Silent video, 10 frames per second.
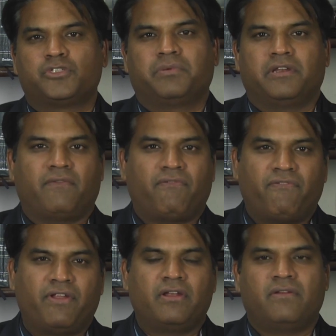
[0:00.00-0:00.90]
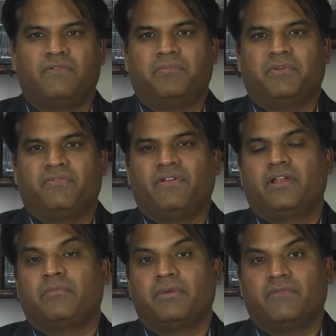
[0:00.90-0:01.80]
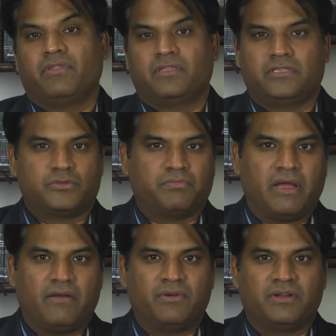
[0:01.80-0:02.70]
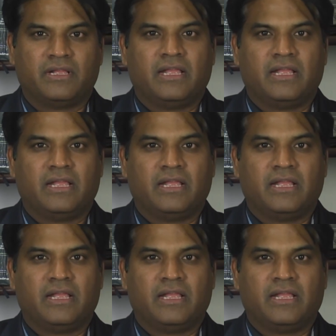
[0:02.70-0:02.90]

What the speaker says: Spirit filled me with His power,